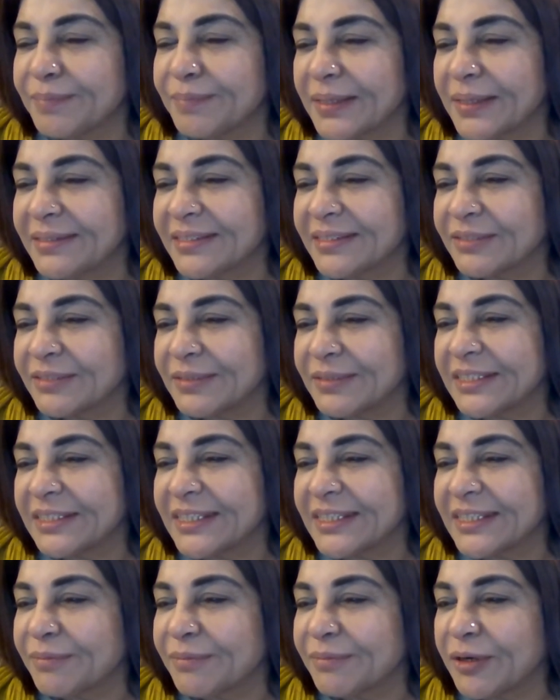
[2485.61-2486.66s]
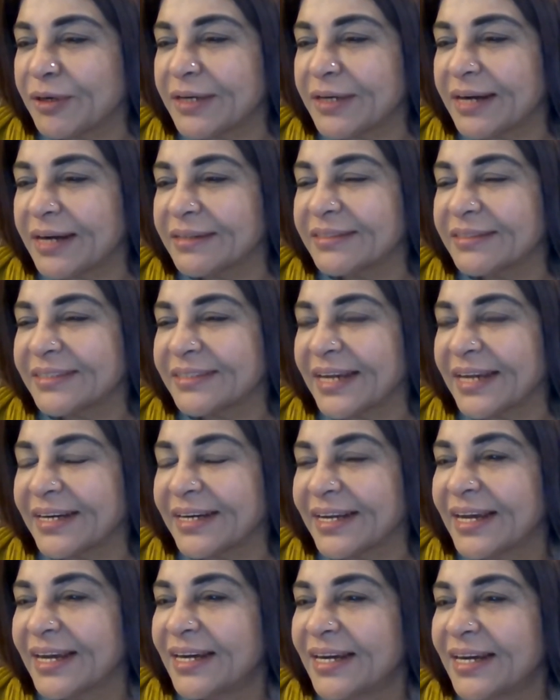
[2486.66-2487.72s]
But this question I'm not
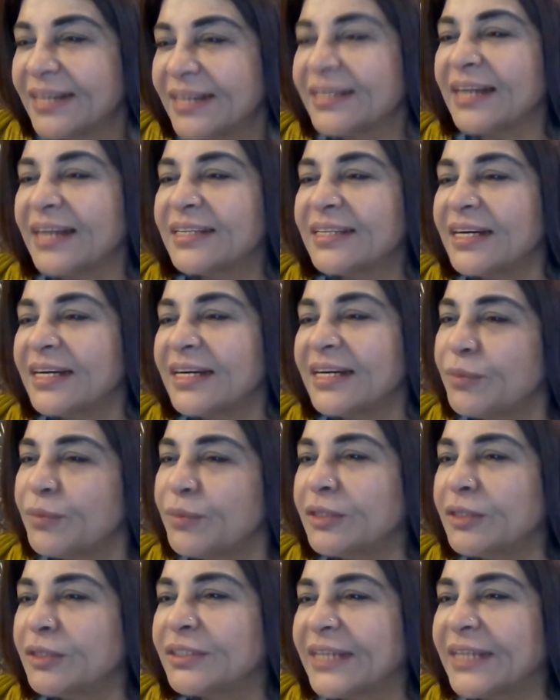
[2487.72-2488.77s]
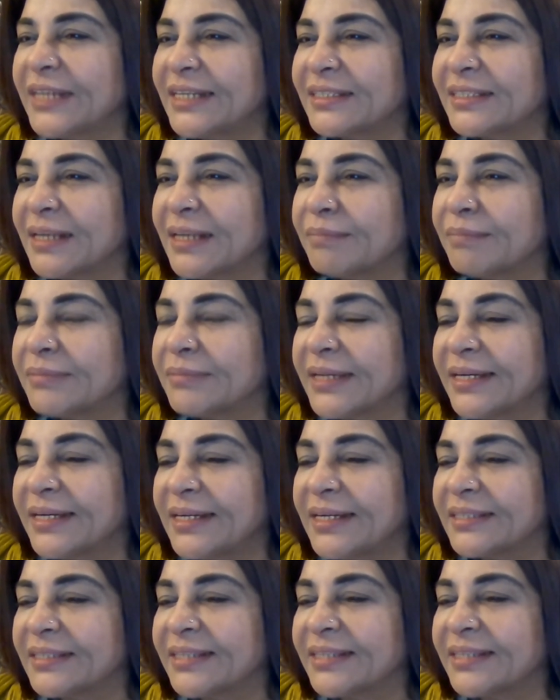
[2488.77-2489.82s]
understanding. Radhika, do you want to say
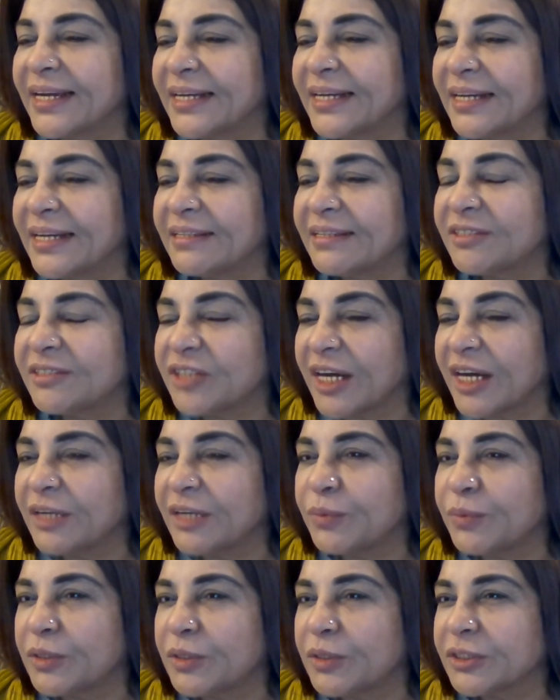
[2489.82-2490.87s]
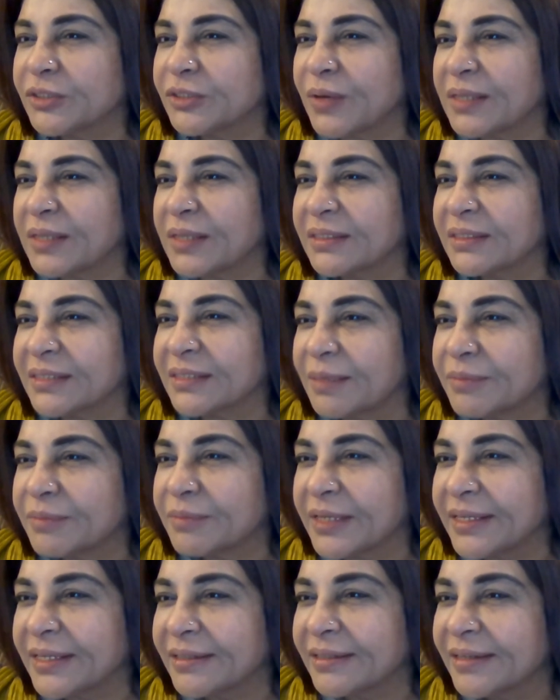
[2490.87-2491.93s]
something? Is there any other child who wants to ask
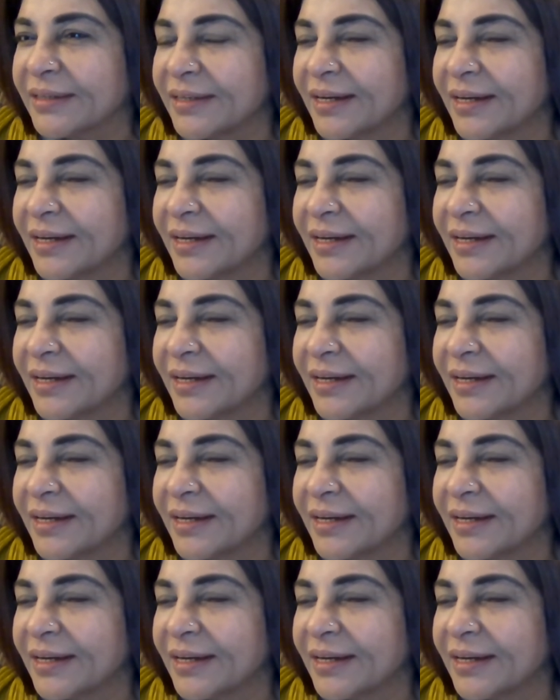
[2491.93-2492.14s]
something?